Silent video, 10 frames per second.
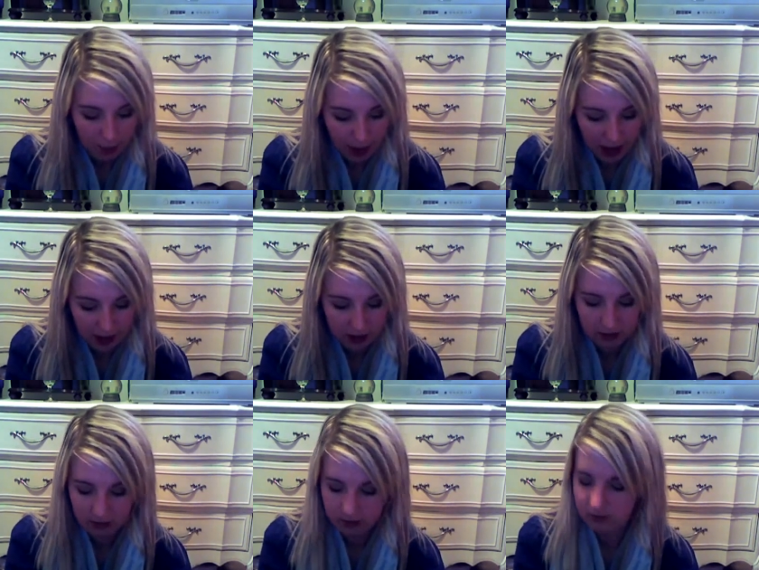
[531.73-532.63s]
But
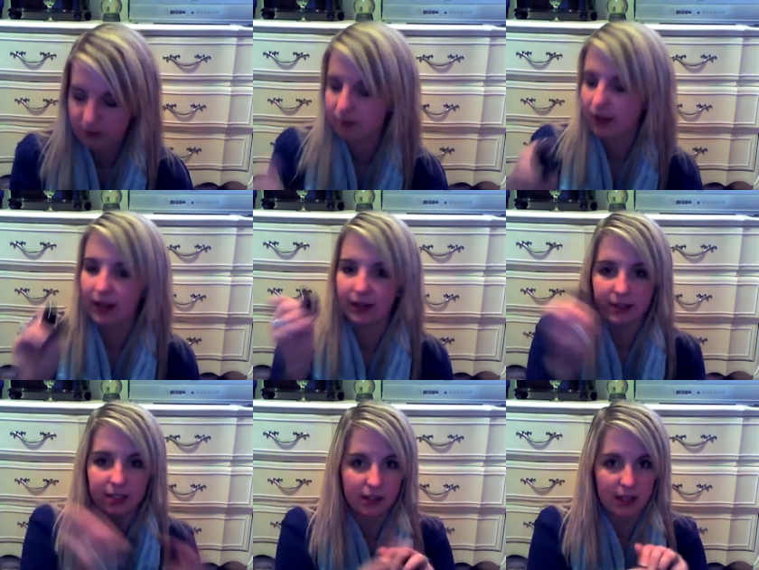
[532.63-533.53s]
I
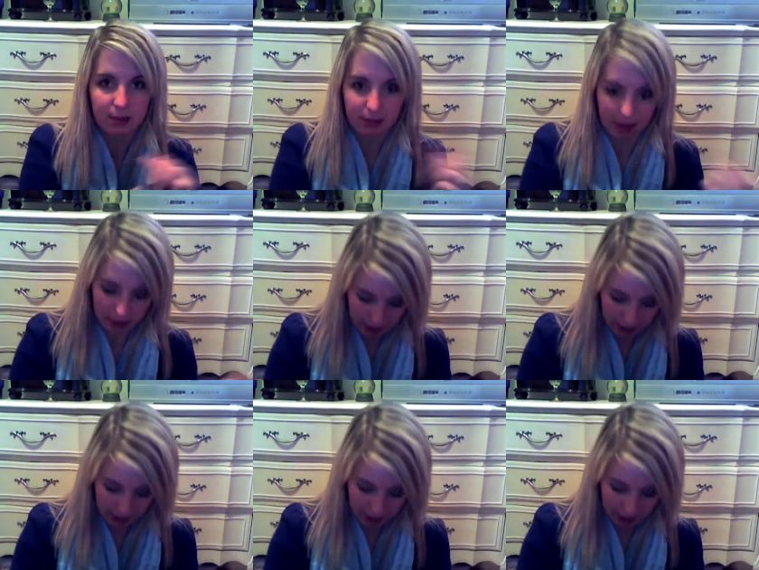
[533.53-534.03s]
still keep them around